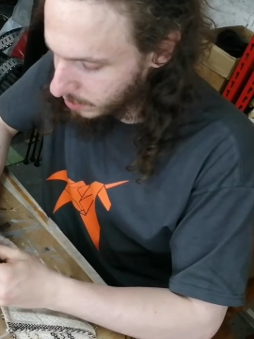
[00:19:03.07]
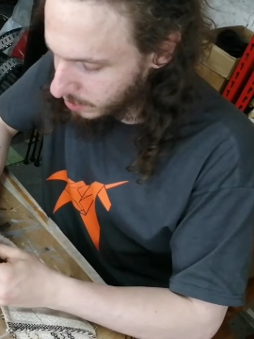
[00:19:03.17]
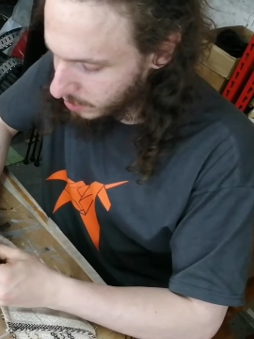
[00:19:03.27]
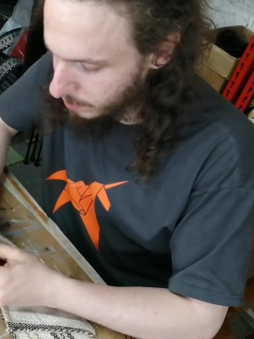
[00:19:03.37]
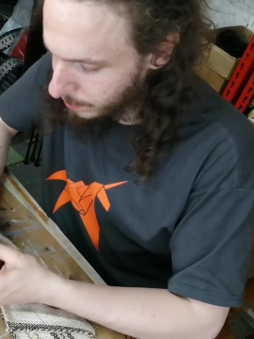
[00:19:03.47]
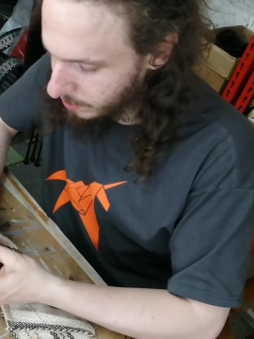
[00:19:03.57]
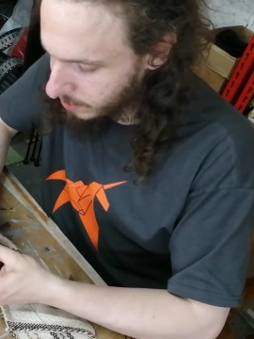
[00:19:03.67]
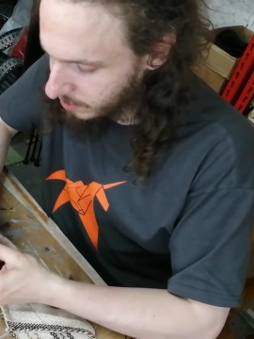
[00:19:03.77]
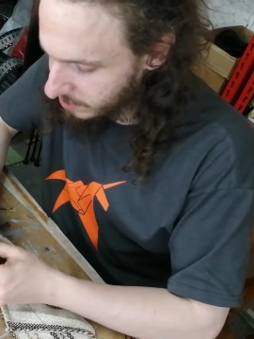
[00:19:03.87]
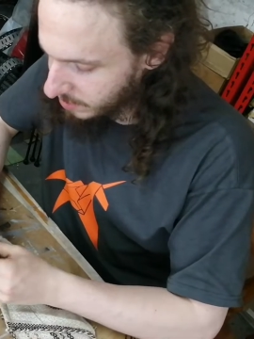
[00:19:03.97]
can't remember the
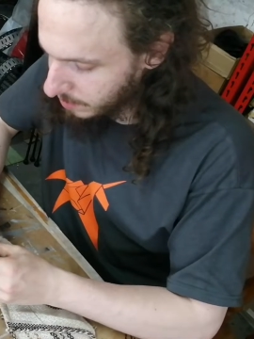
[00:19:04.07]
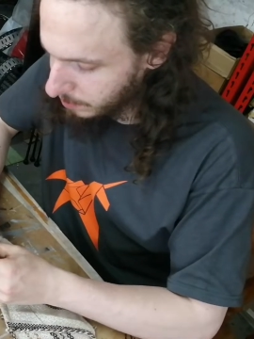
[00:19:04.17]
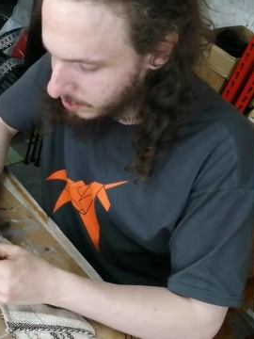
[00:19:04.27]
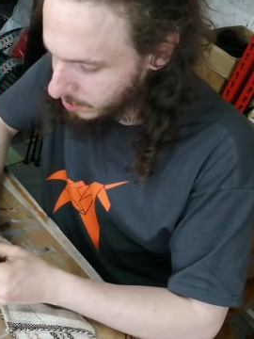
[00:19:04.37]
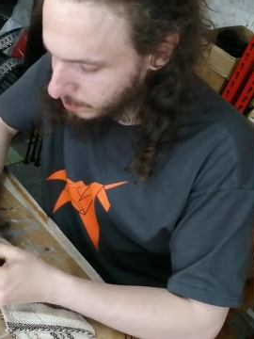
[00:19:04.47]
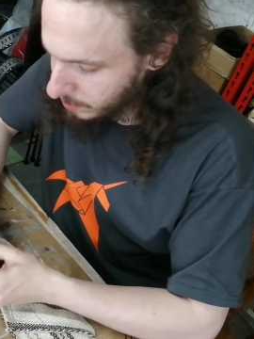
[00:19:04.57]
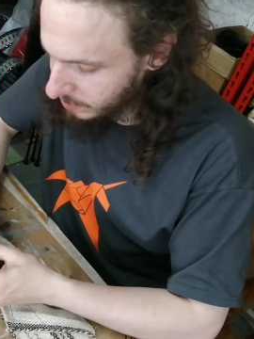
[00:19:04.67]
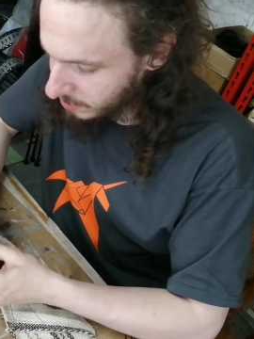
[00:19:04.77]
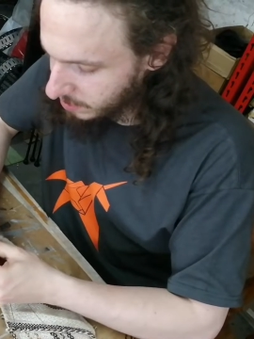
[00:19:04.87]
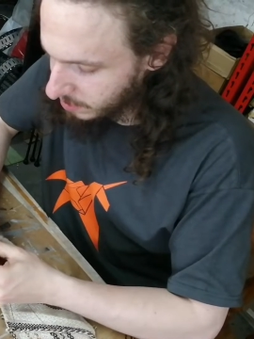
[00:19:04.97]
guy's name, the guy who
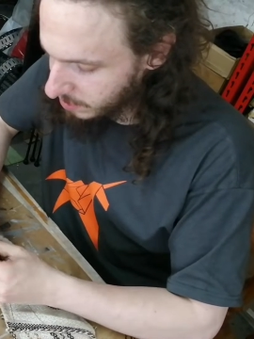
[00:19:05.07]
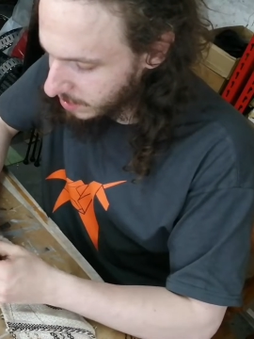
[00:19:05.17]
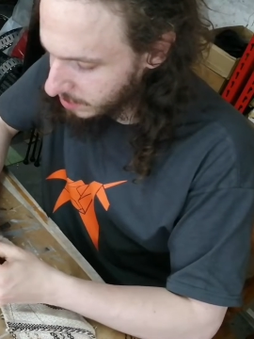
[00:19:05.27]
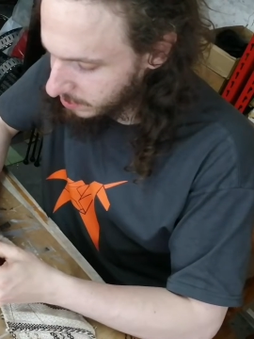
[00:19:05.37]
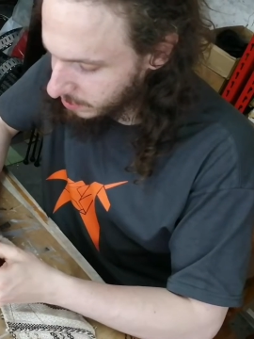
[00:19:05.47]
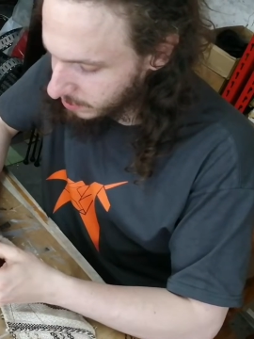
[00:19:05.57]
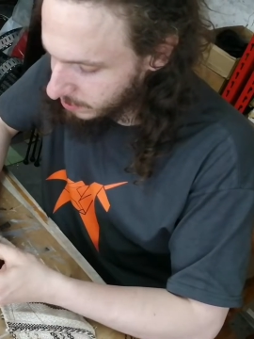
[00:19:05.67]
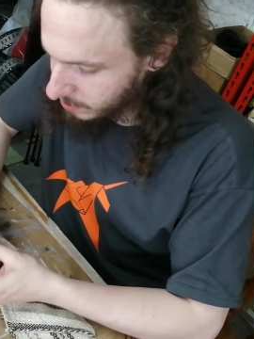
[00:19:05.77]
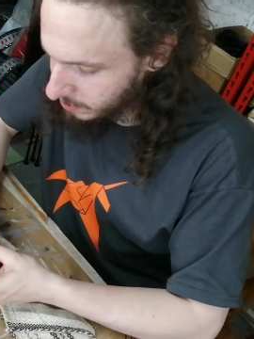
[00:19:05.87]
plays Theoden.